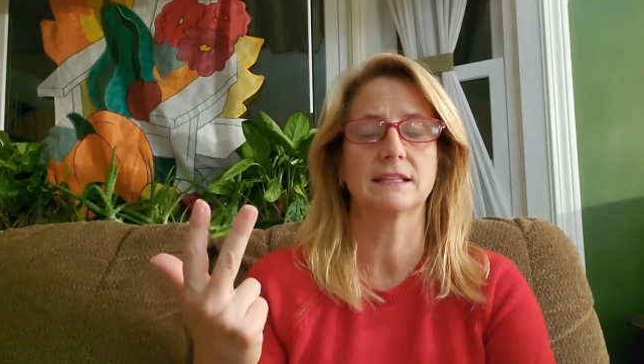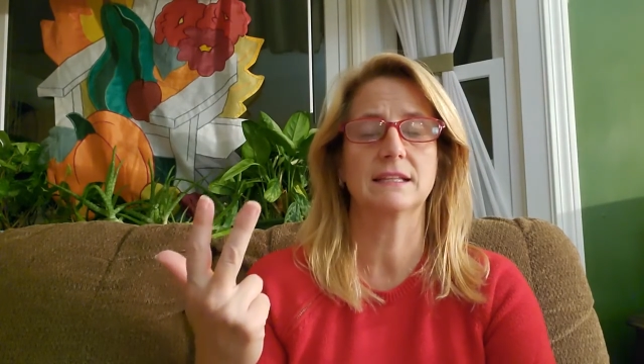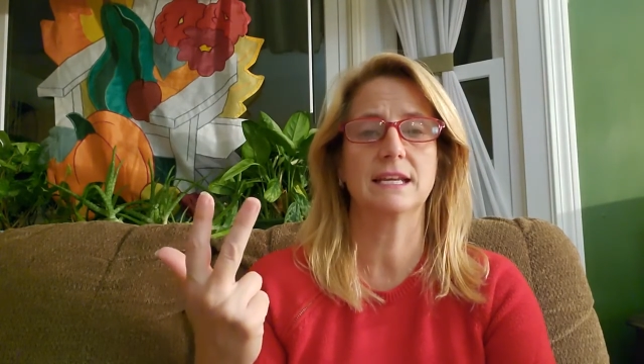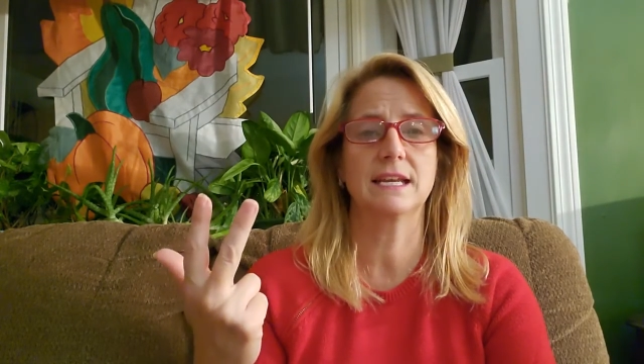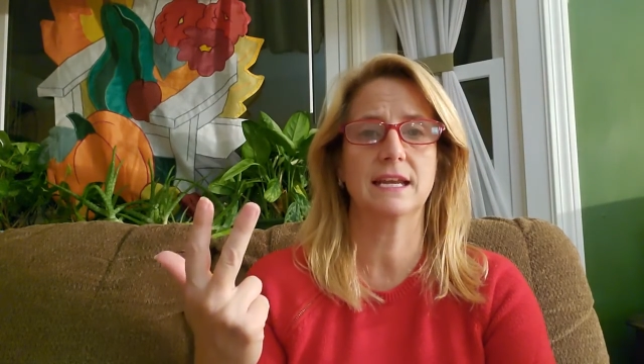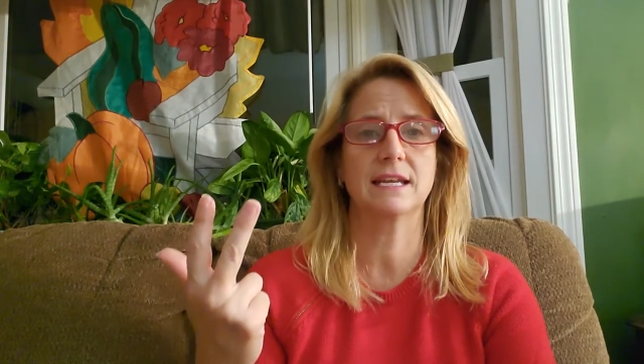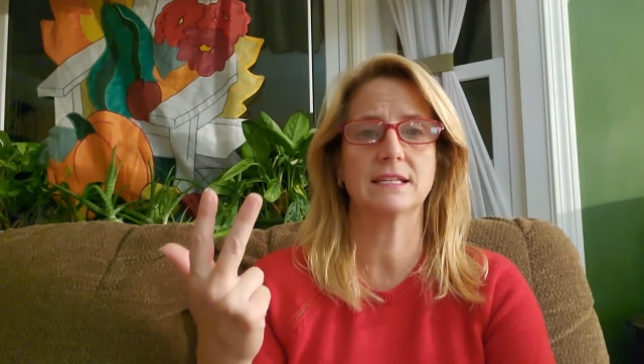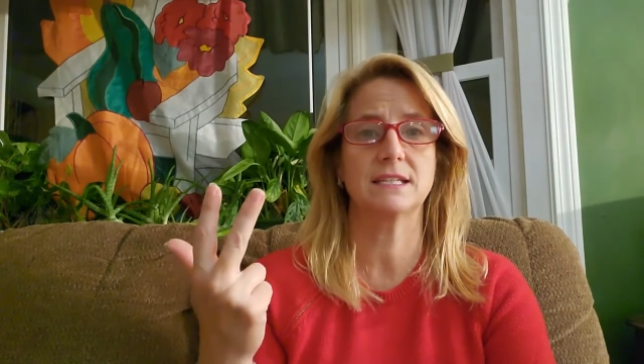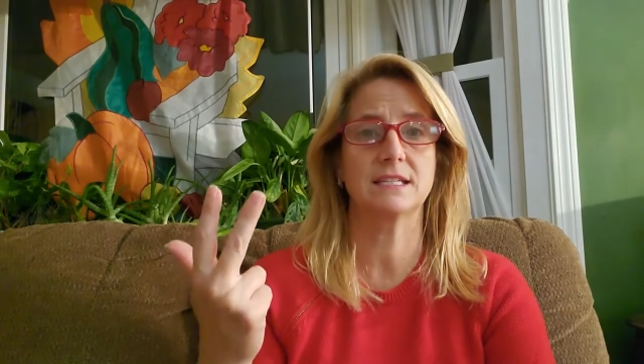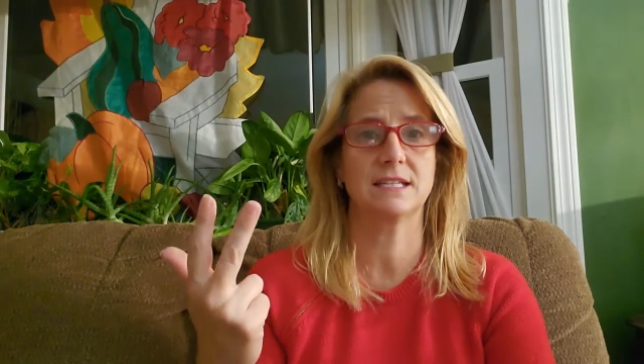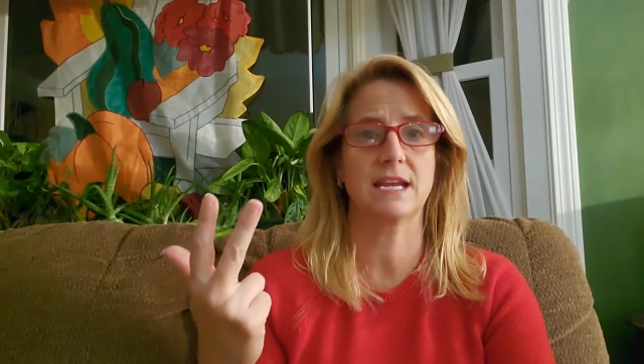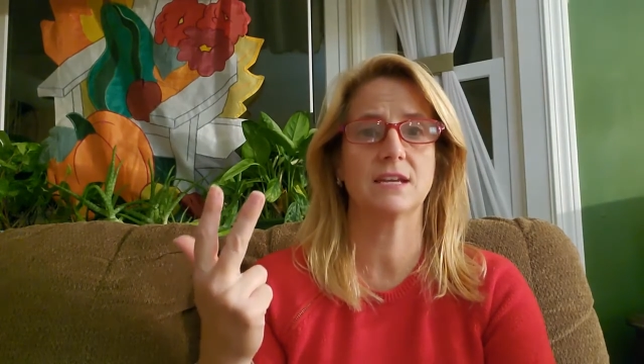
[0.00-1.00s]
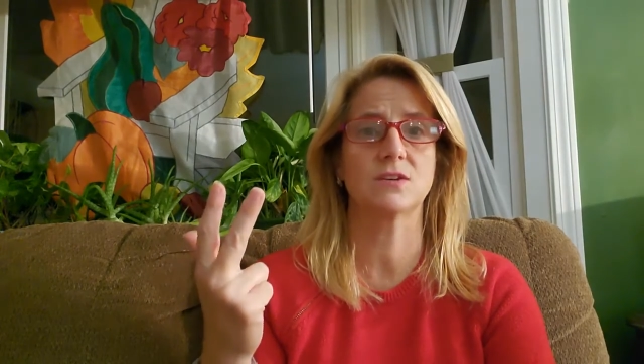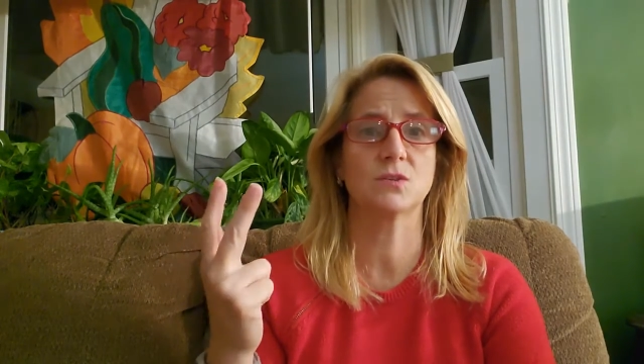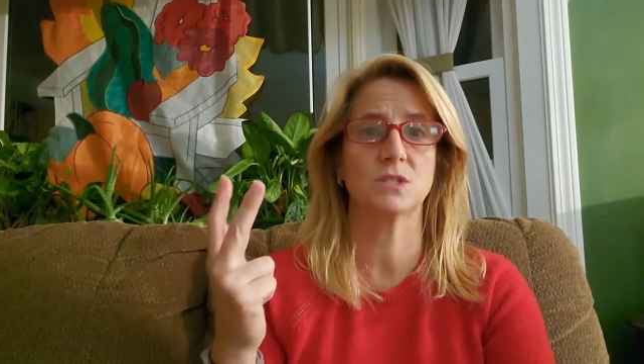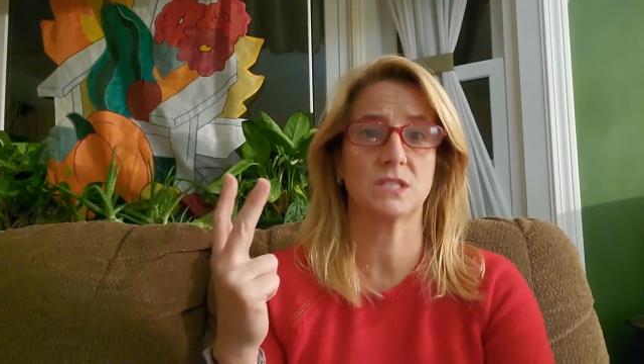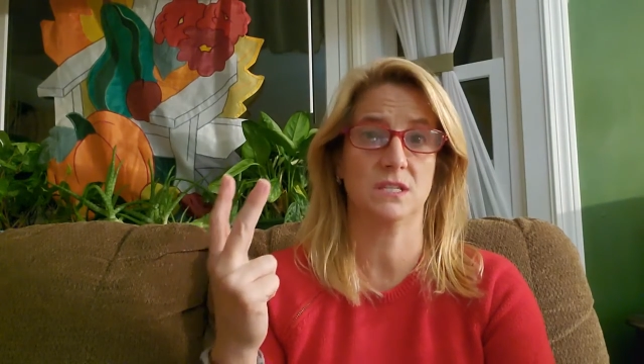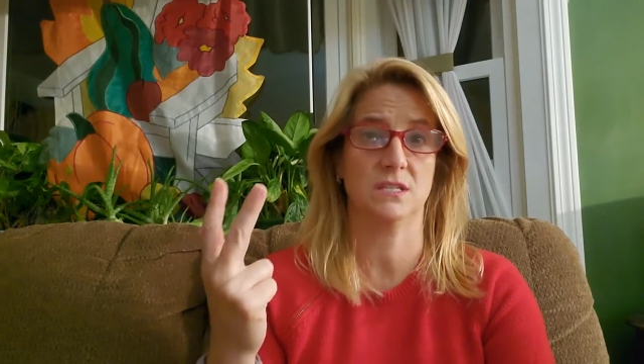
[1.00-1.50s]
leading to
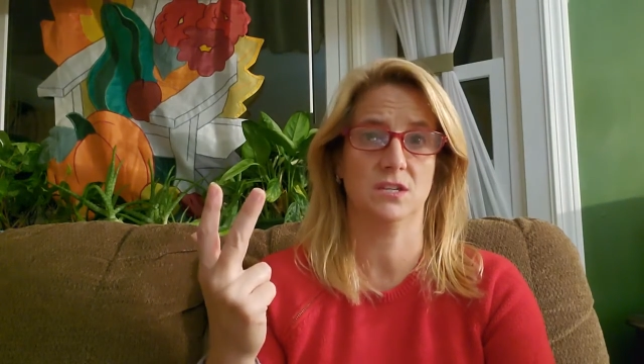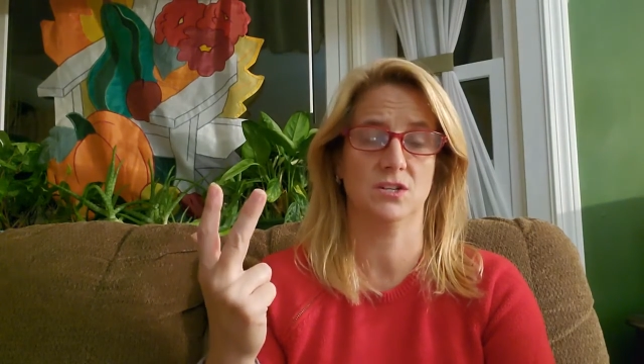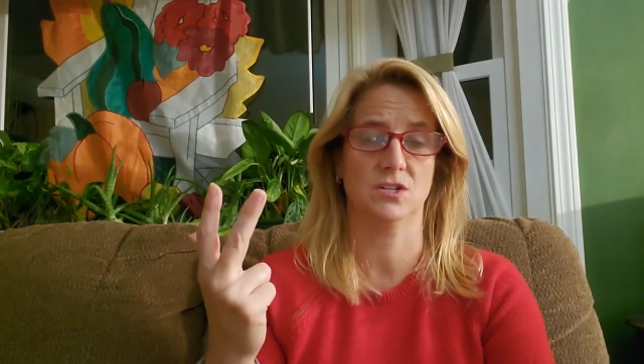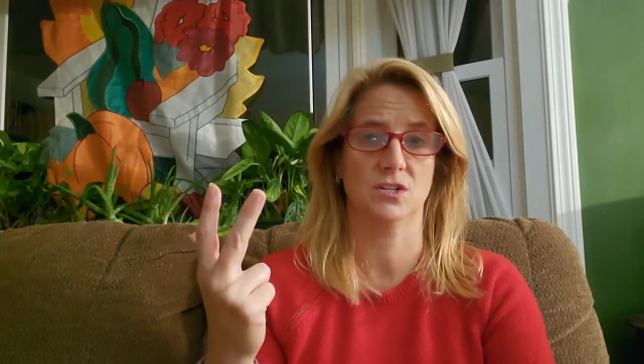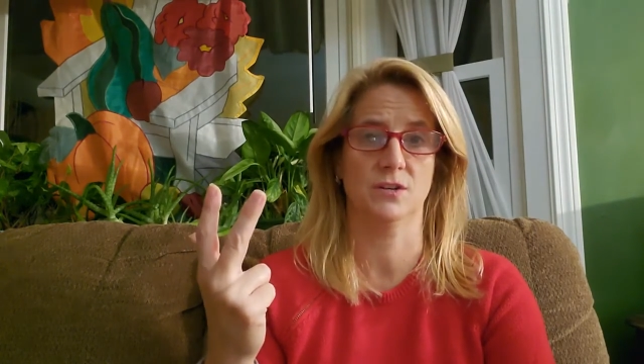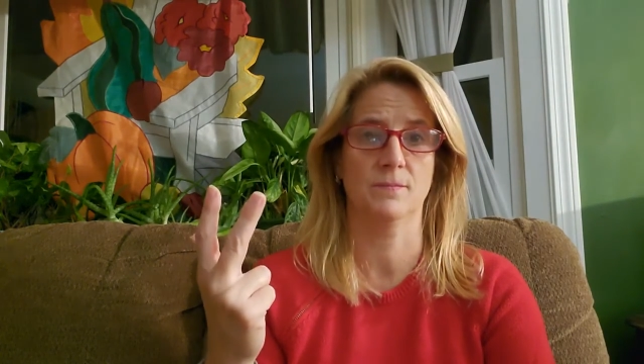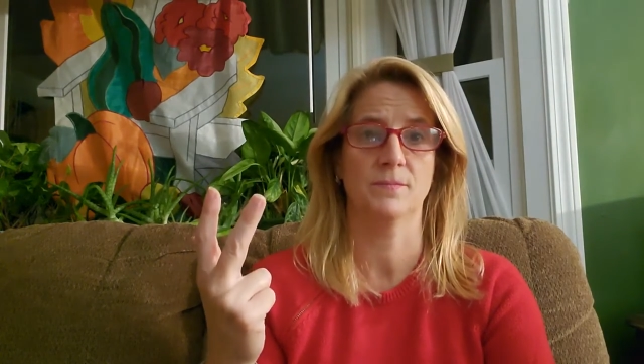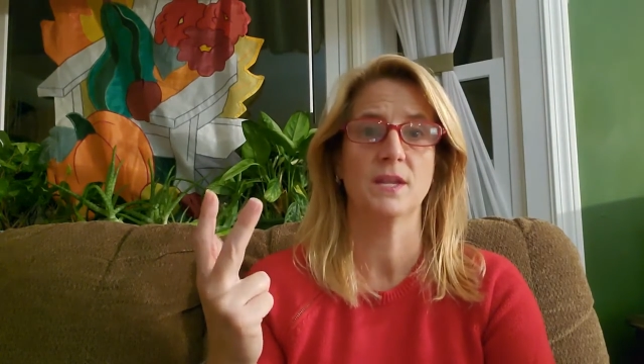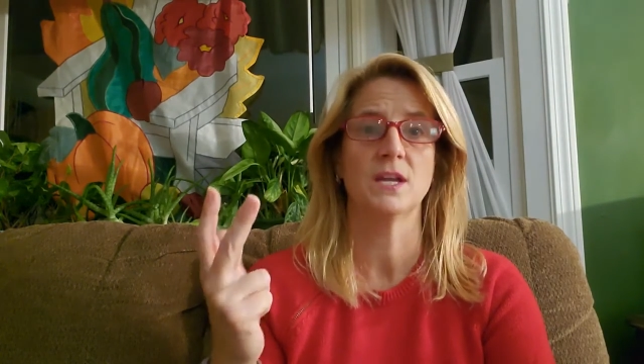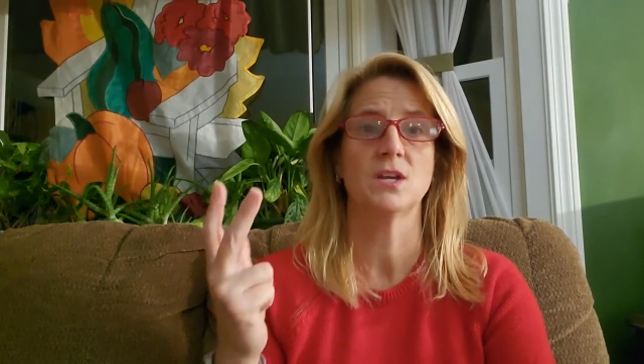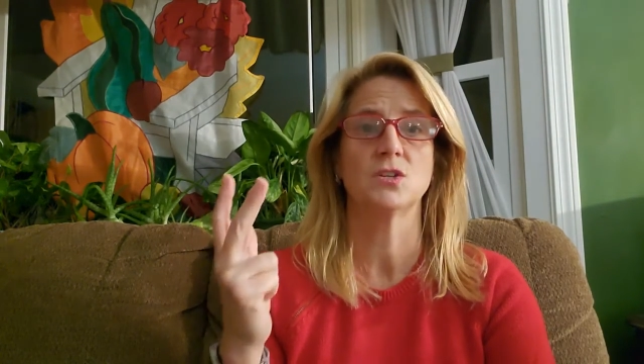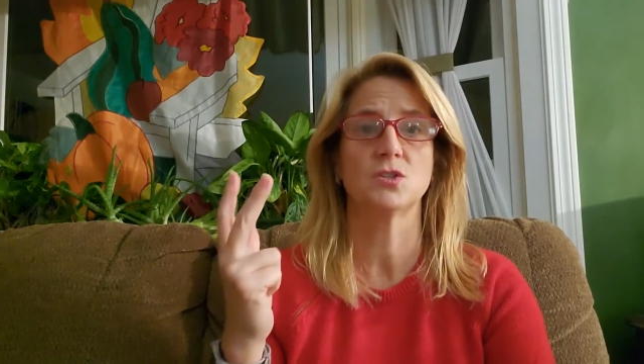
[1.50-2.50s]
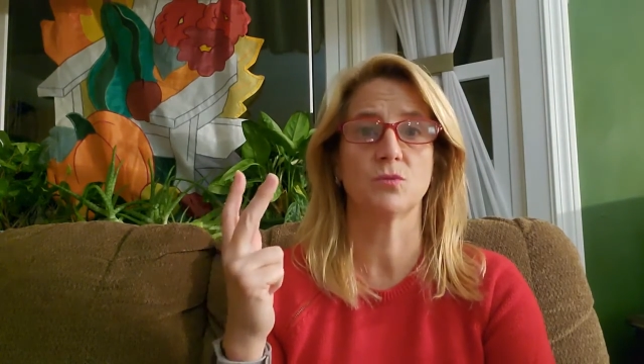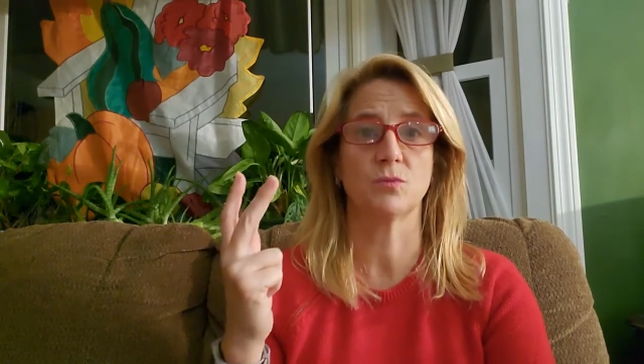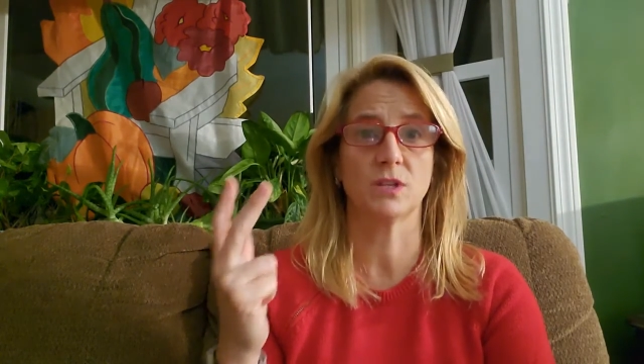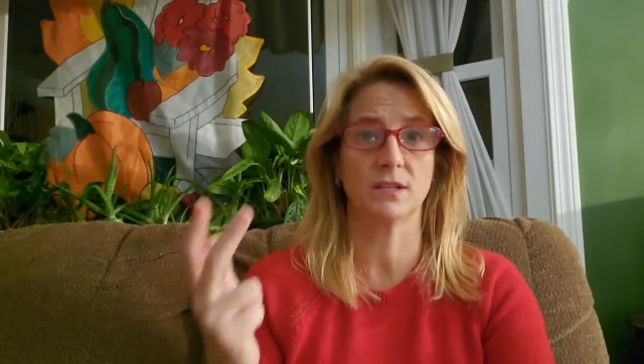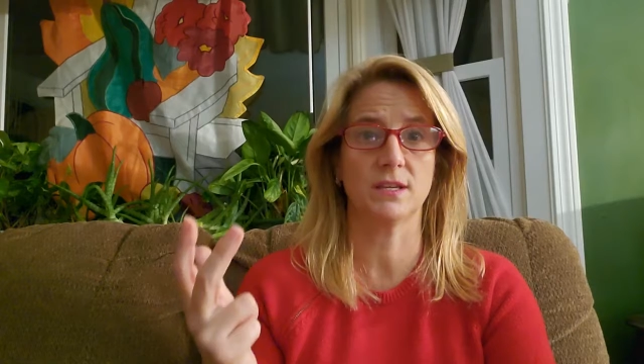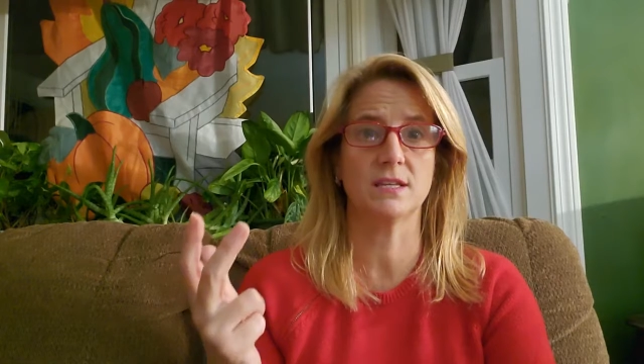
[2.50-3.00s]
Daniel's decision to
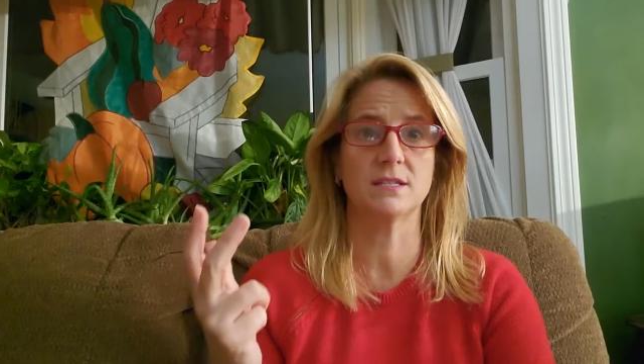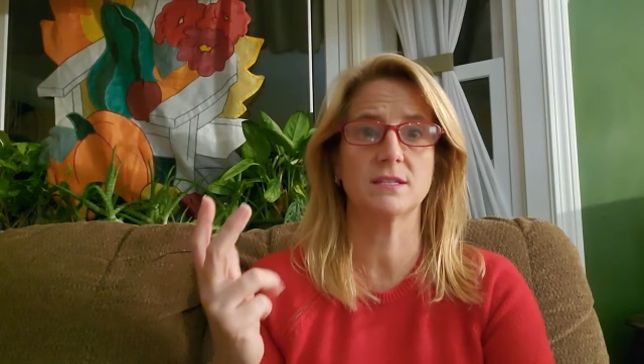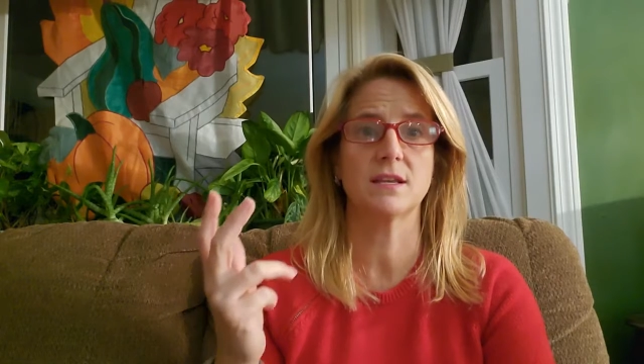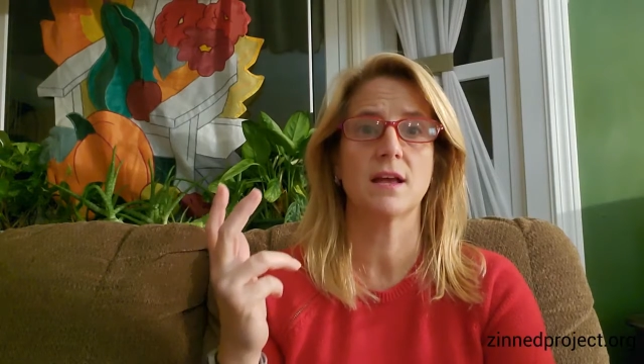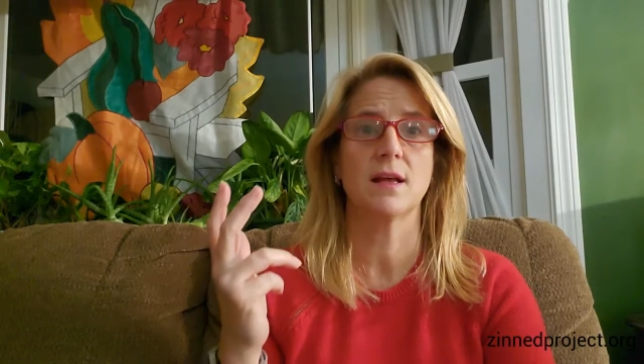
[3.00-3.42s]
release